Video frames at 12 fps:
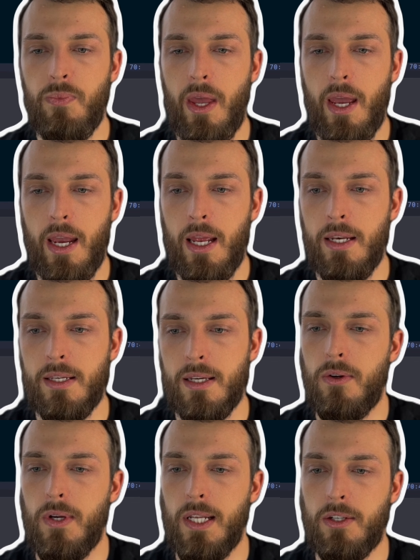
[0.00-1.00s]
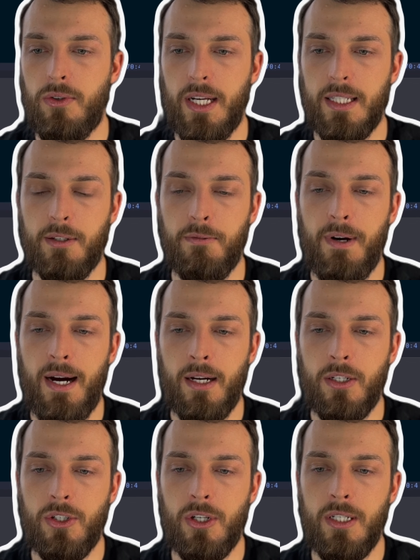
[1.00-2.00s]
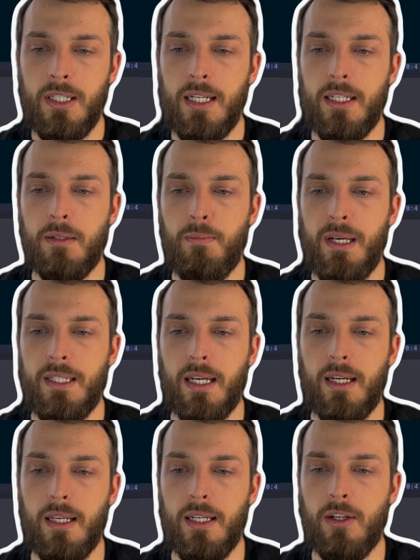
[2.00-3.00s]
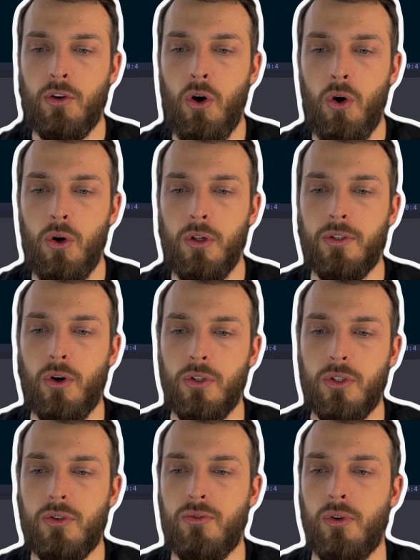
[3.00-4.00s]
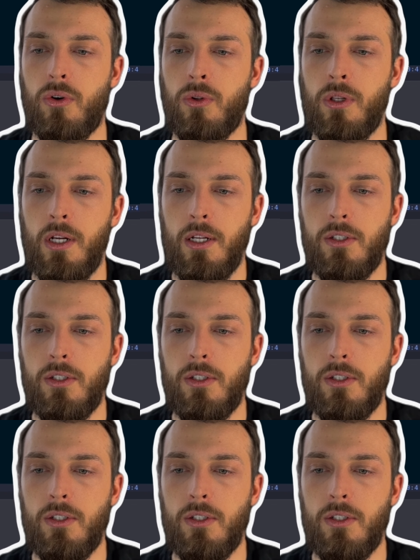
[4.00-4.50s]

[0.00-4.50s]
and it creates a function that is basically called on scroll.